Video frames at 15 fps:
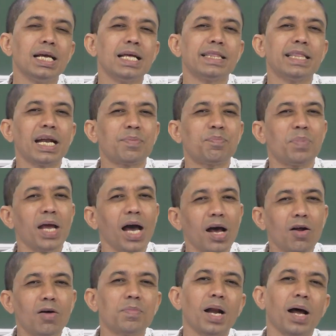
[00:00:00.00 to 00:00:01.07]
that
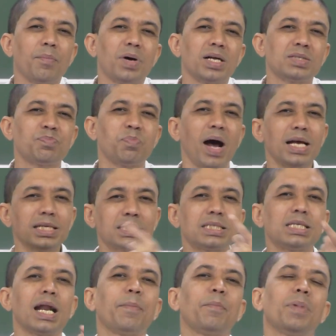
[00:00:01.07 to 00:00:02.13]
pair of numbers first
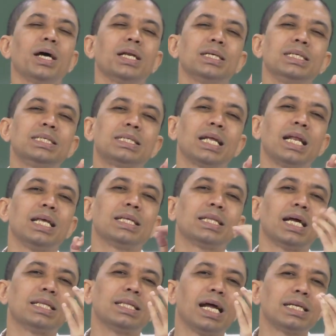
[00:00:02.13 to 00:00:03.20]
number is telling
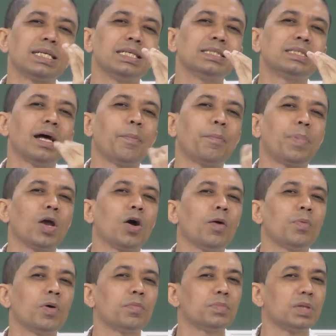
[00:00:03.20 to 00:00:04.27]
that that is the pair
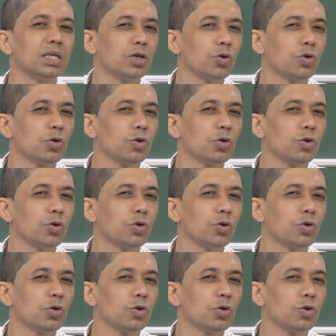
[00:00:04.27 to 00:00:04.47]
of the